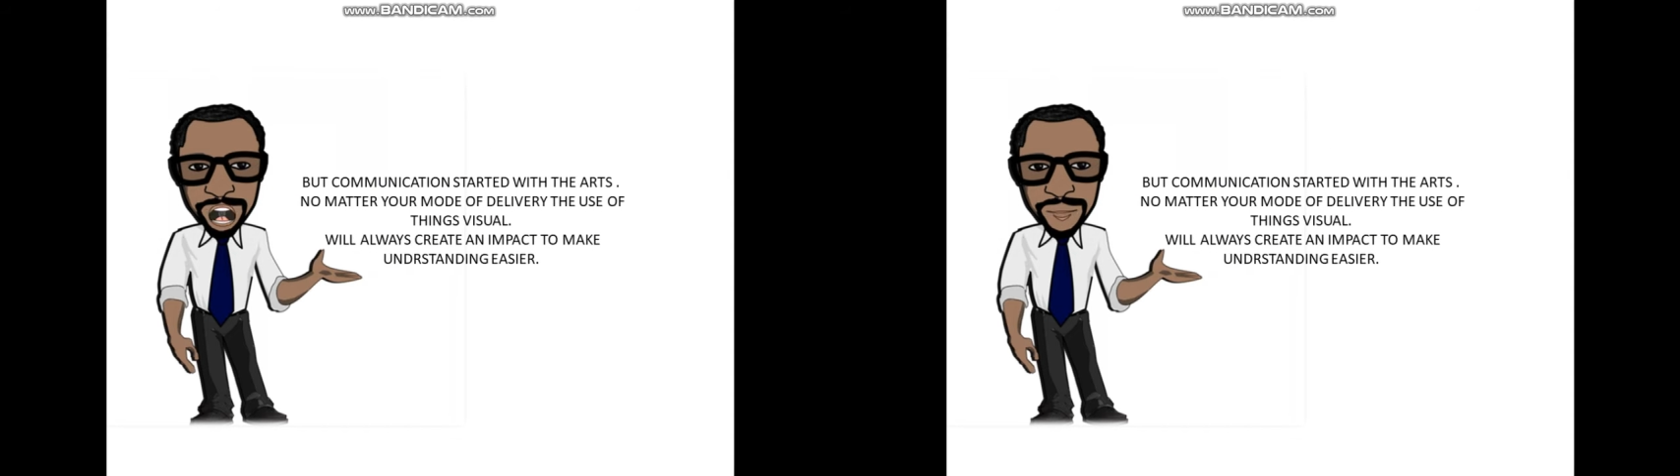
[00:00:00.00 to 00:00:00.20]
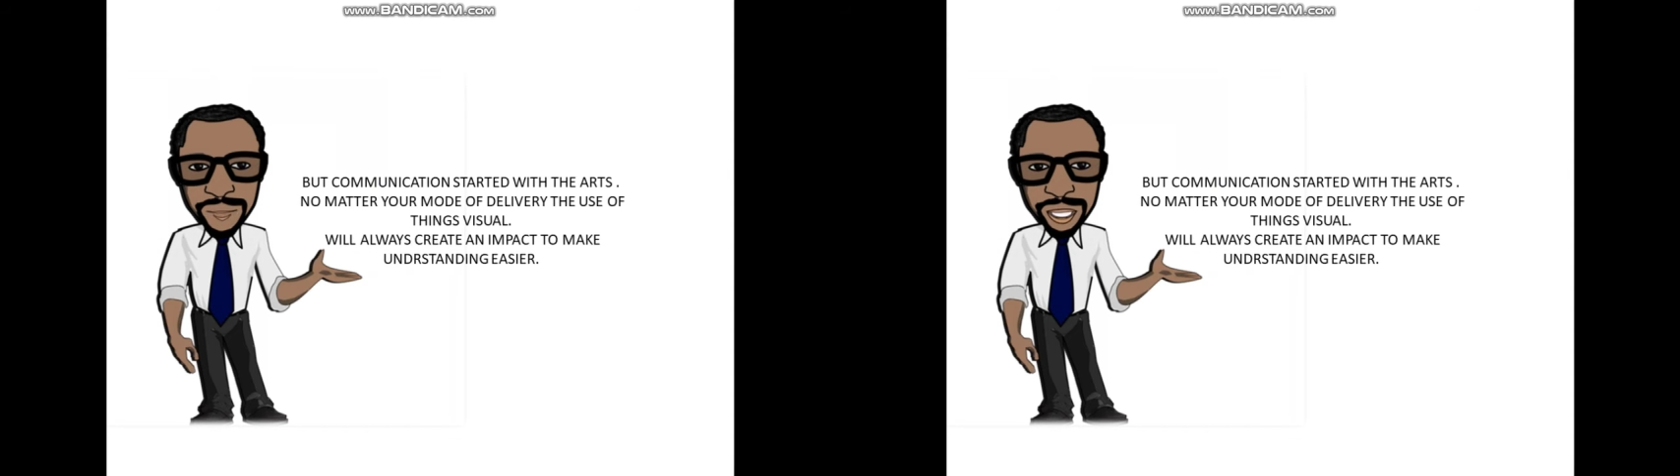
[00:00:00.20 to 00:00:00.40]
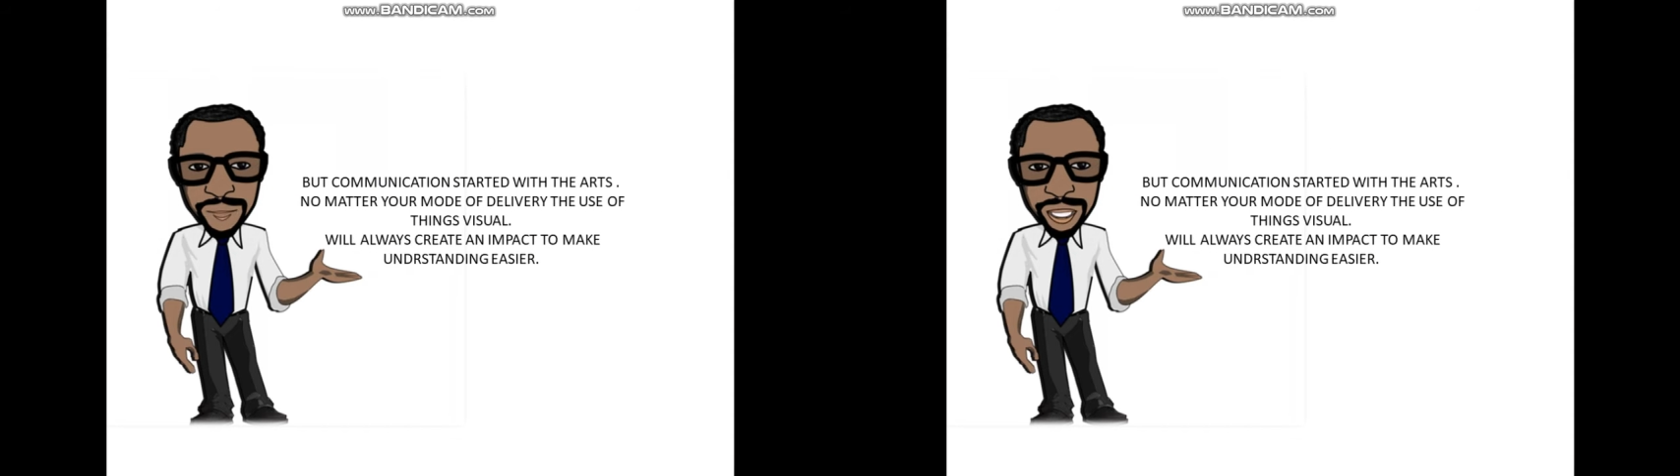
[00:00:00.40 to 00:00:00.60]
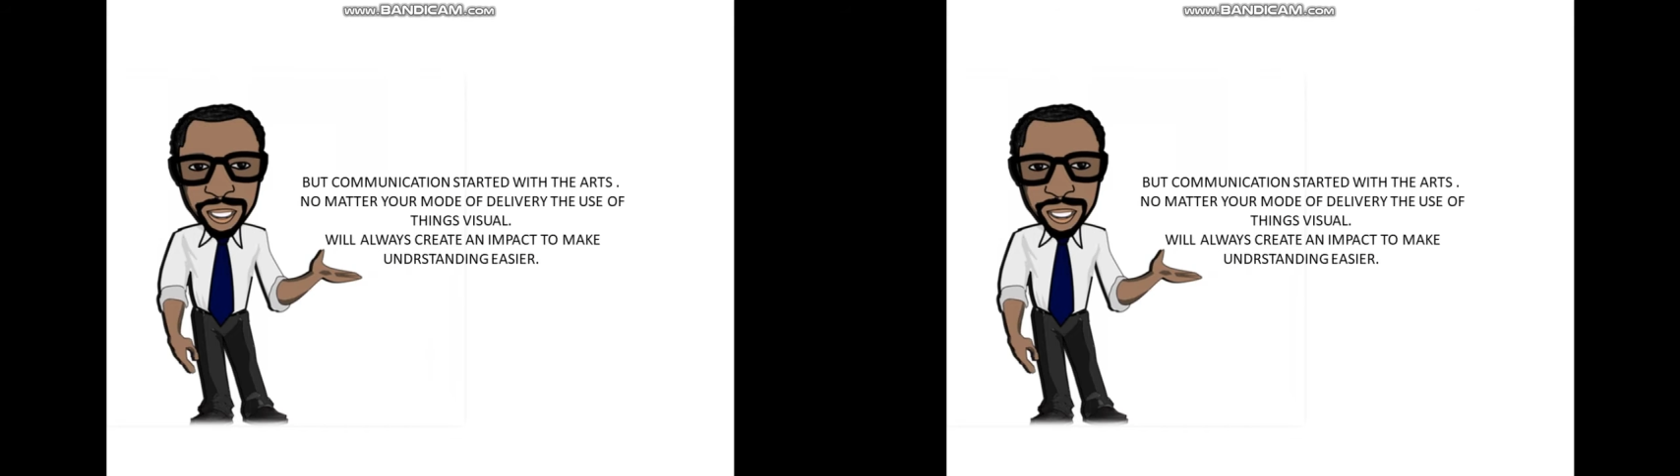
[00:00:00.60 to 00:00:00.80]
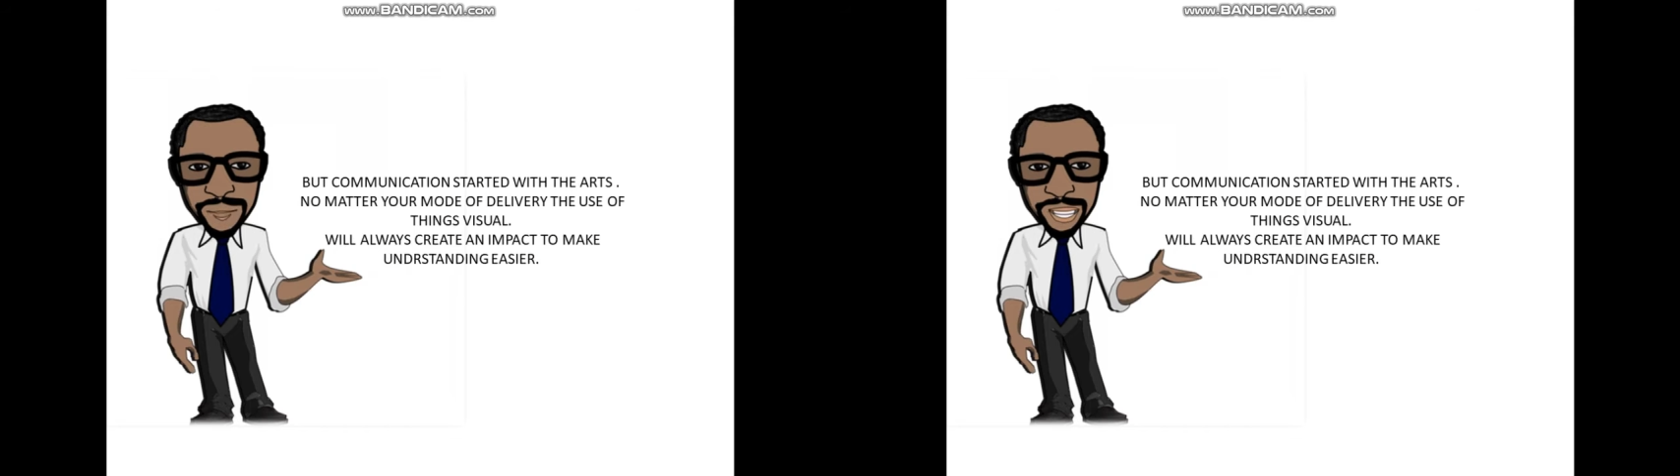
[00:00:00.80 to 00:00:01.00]
No matter
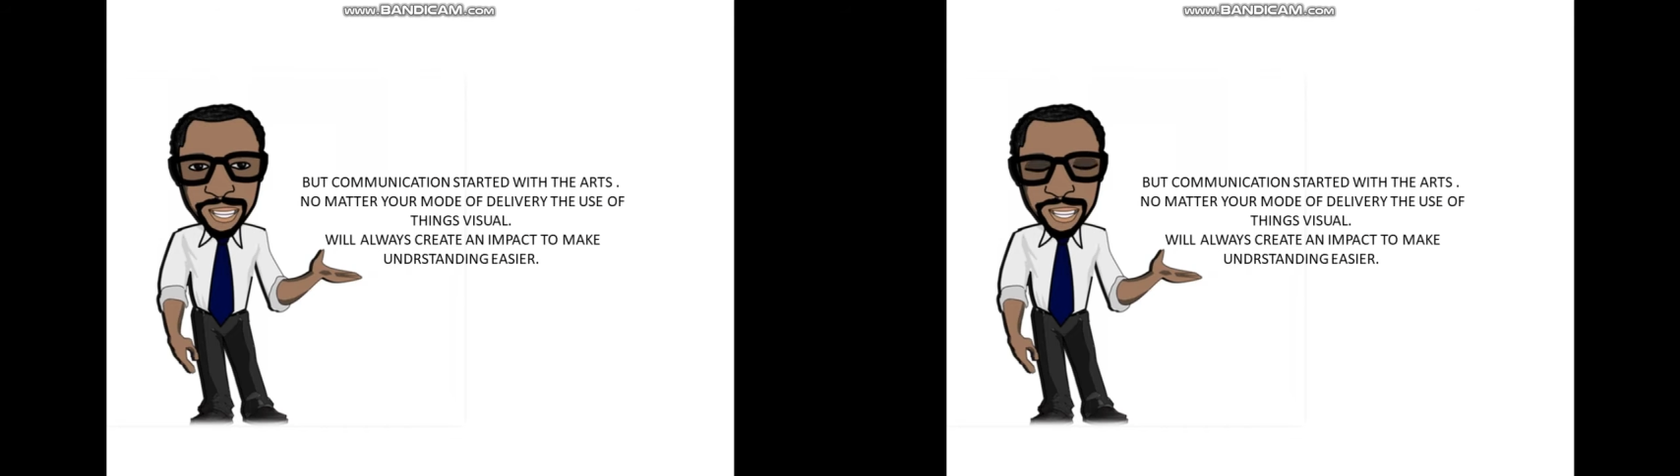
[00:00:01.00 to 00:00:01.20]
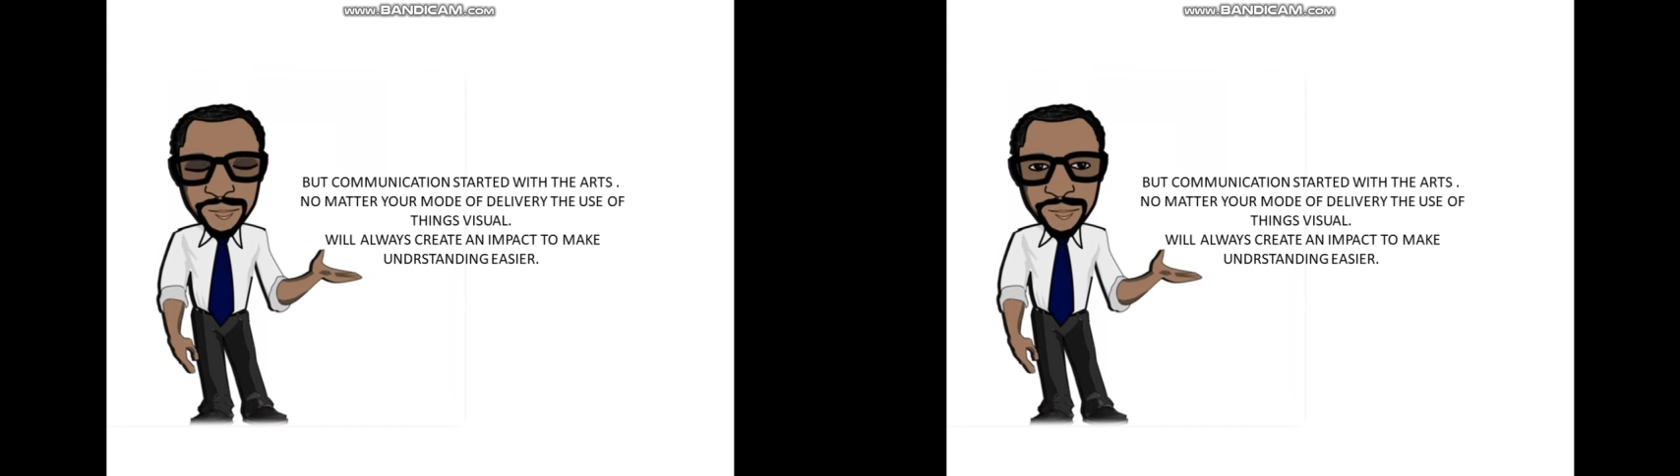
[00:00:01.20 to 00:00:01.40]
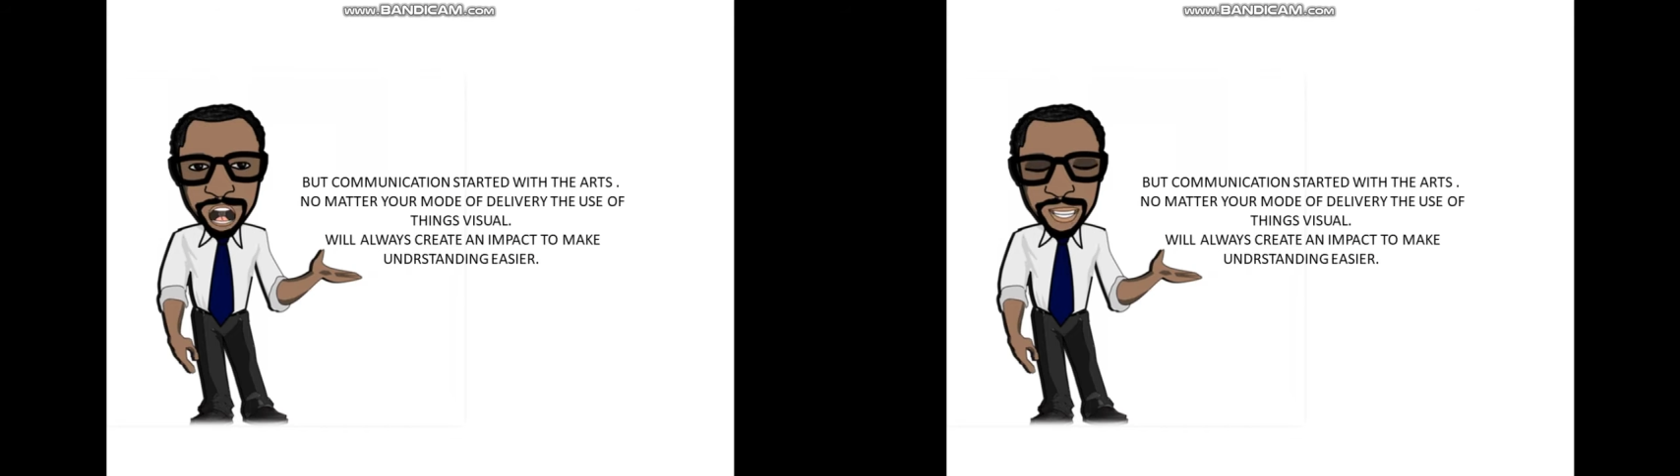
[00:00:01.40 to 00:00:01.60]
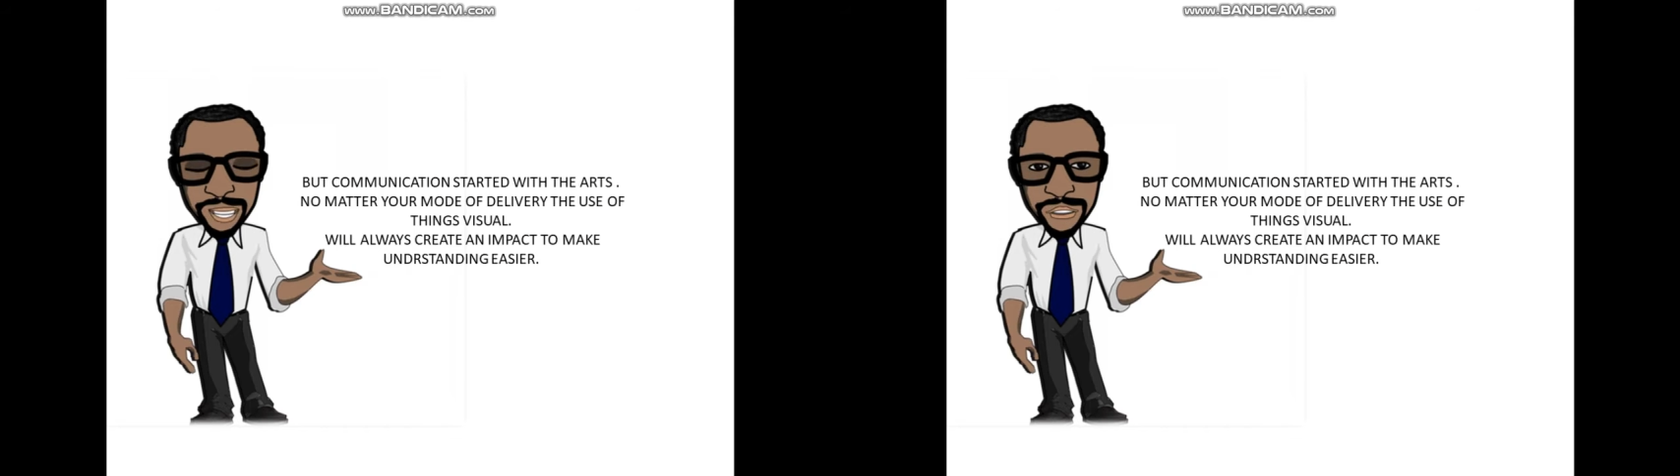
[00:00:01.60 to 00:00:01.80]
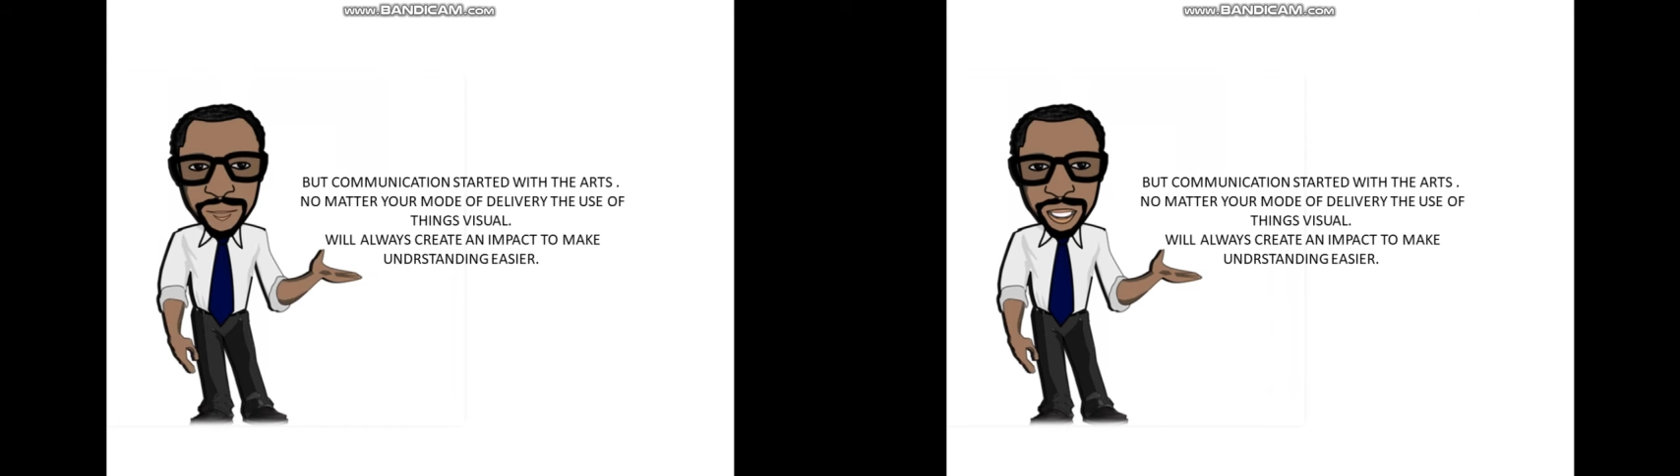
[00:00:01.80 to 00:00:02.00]
your mode of
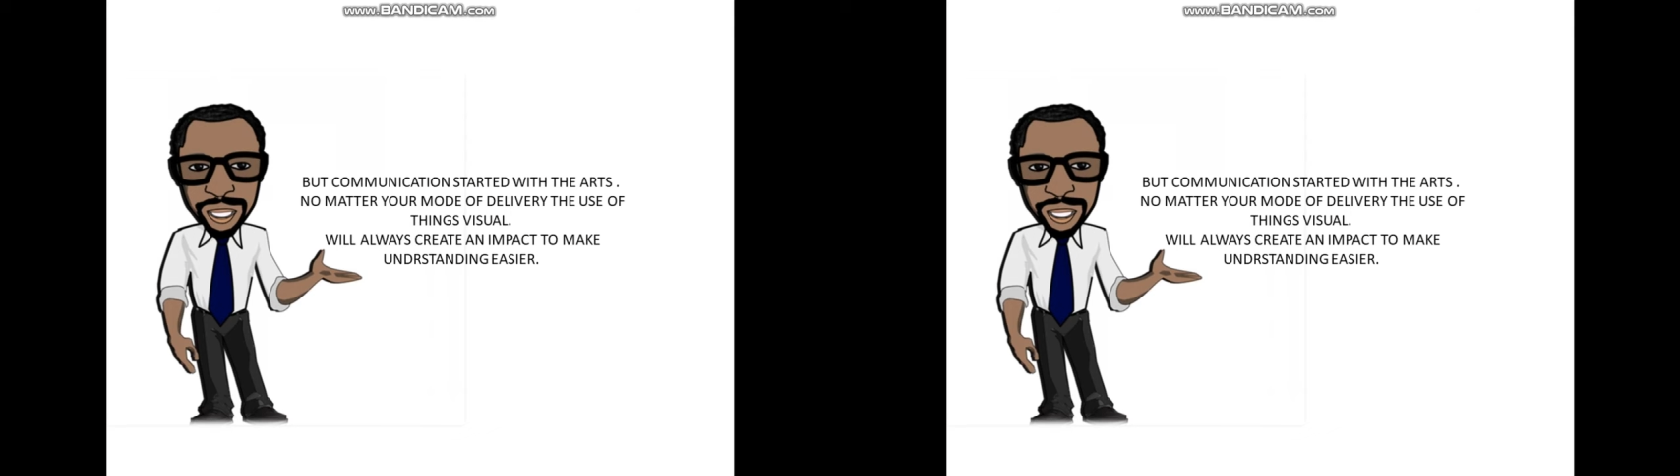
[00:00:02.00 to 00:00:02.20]
delivery,